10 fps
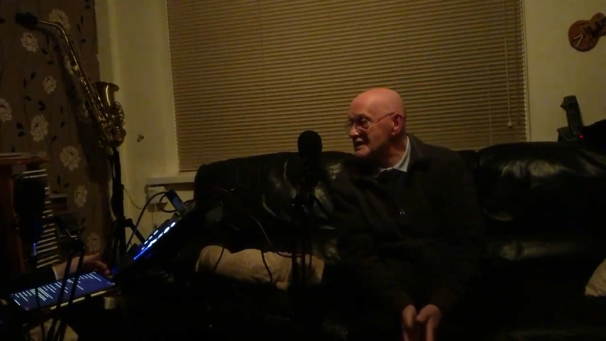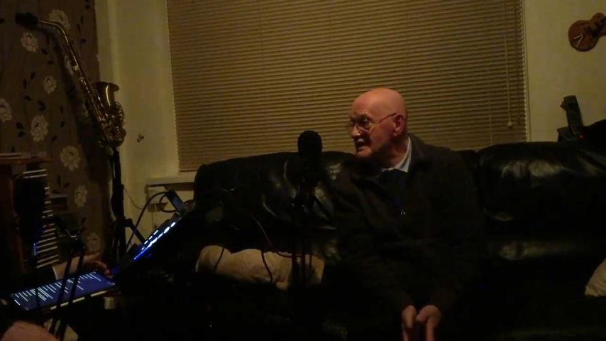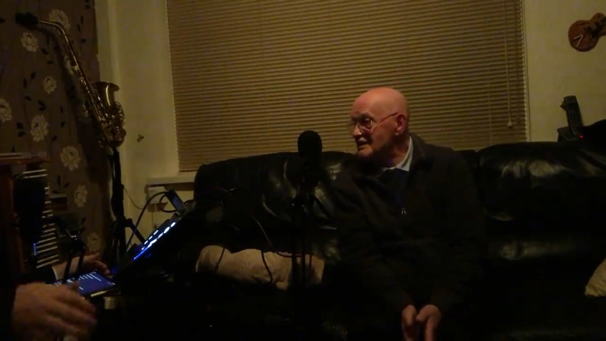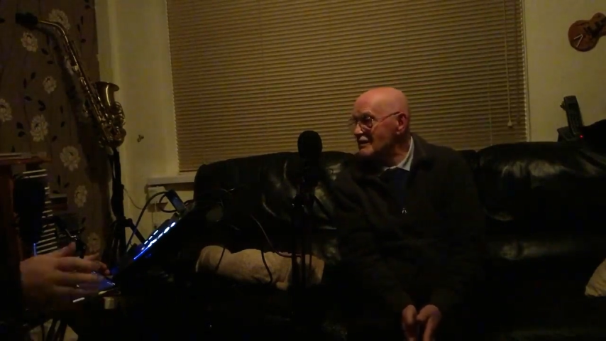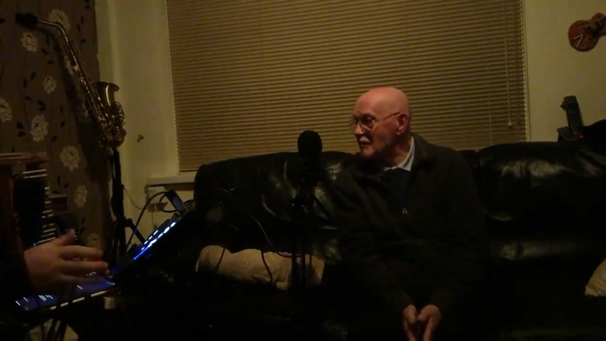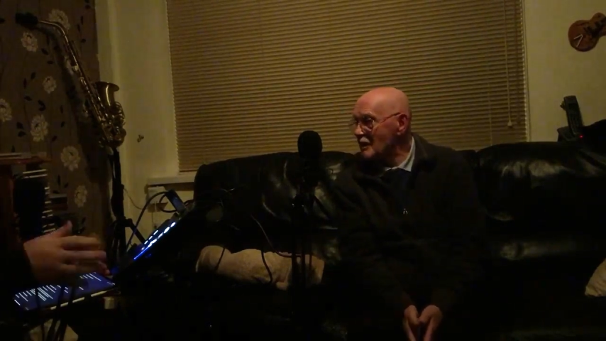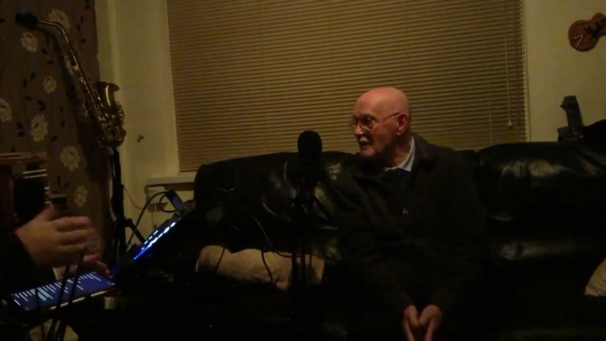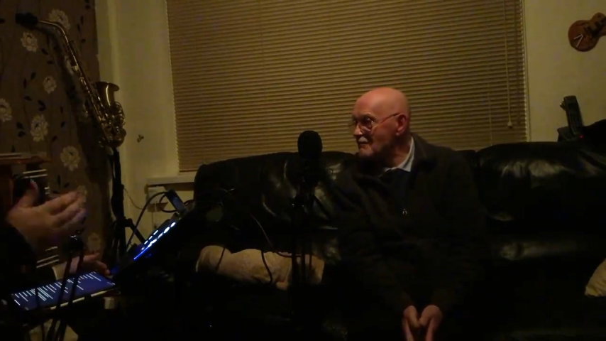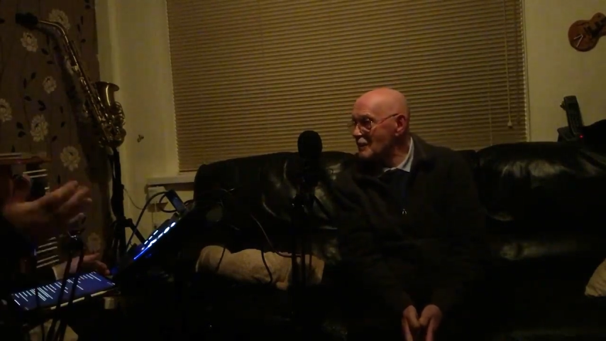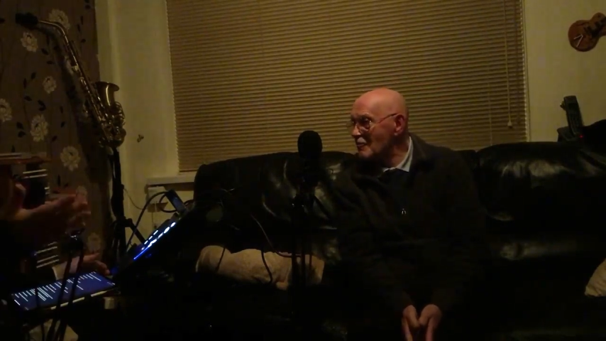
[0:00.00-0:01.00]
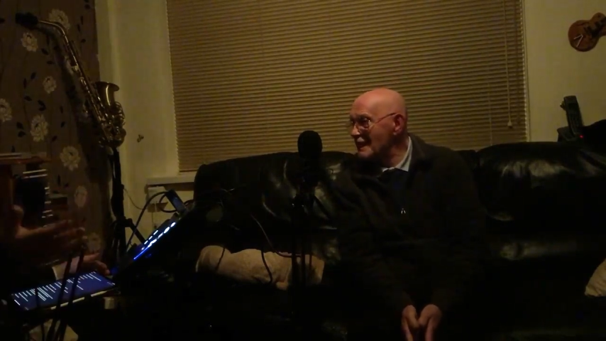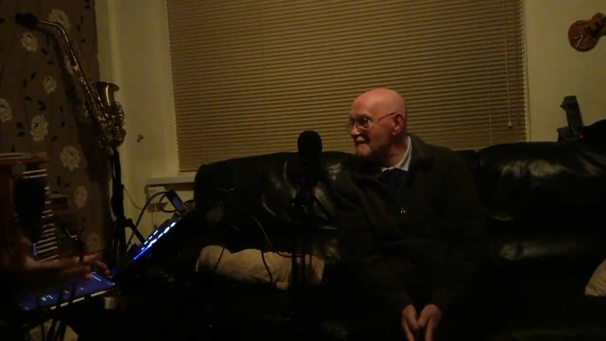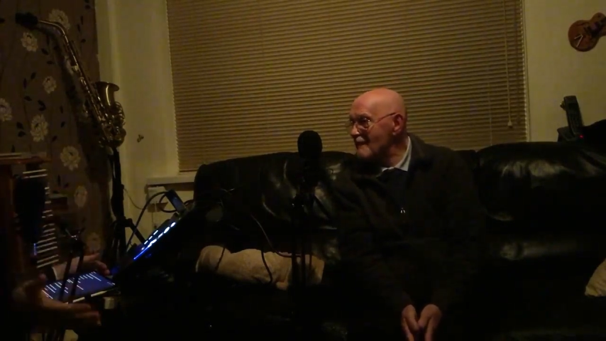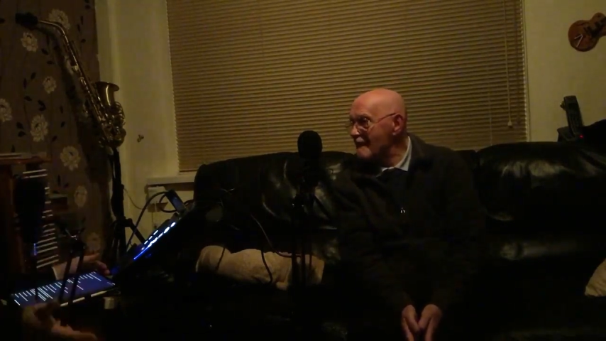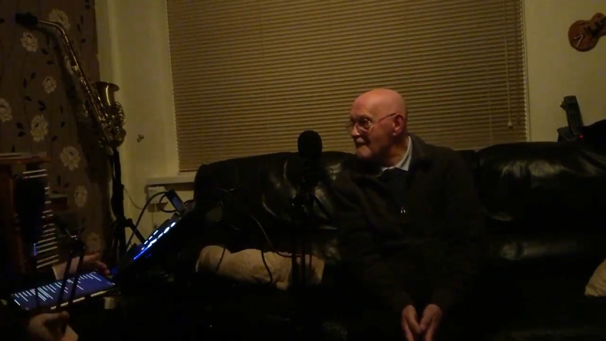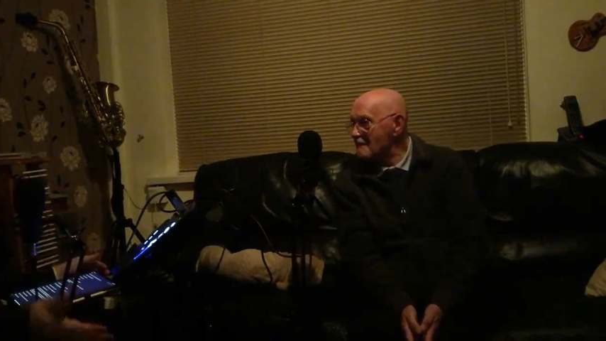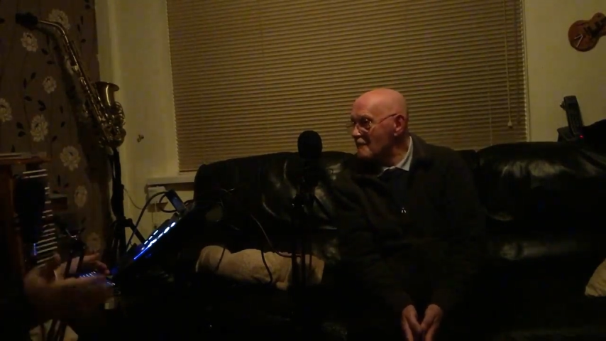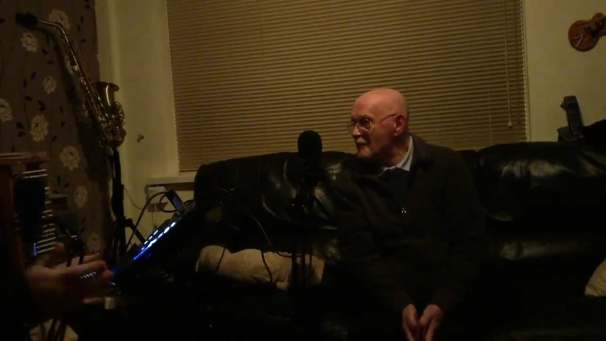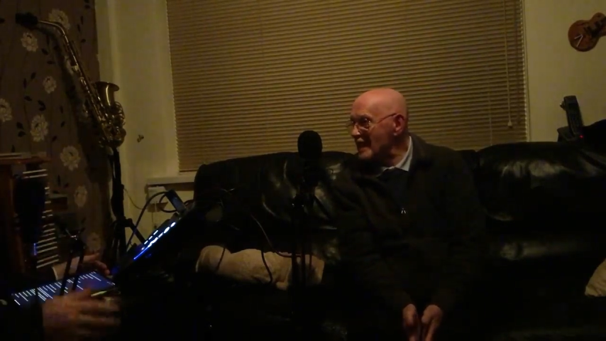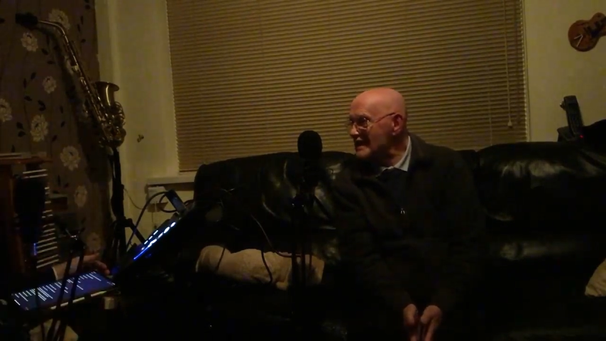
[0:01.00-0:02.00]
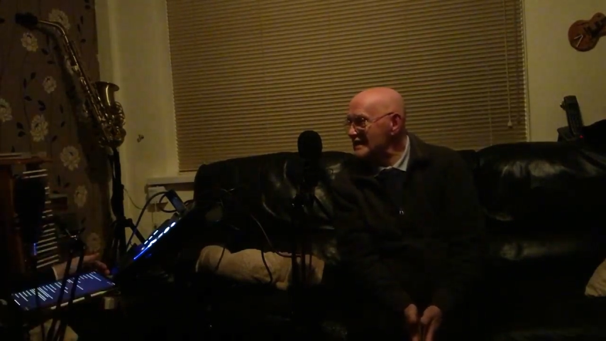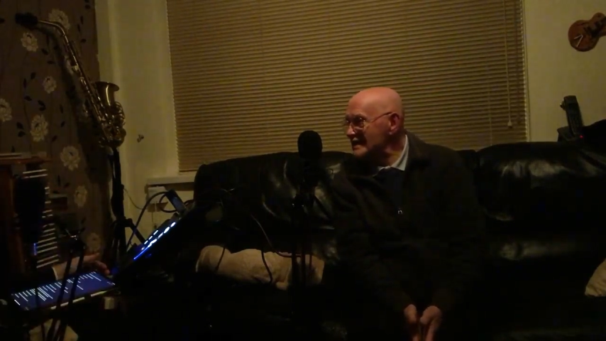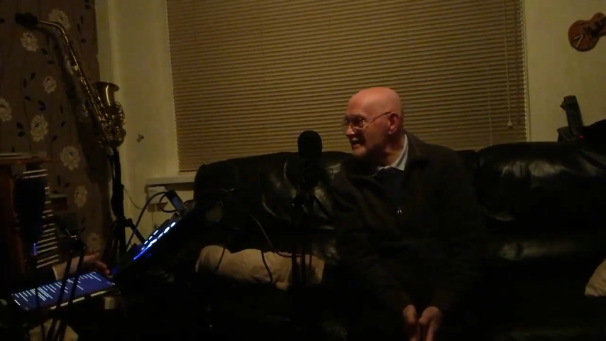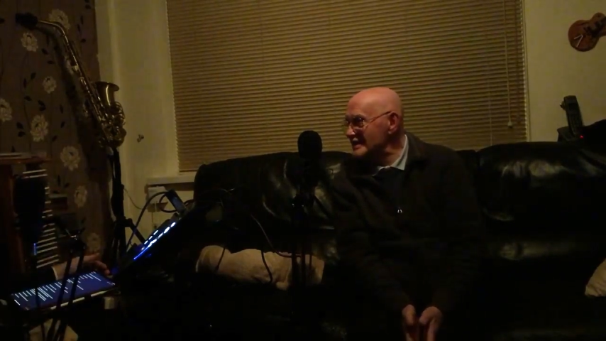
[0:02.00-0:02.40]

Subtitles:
Yeah, Jim Clarke, famous in Gibraltar in South Africa.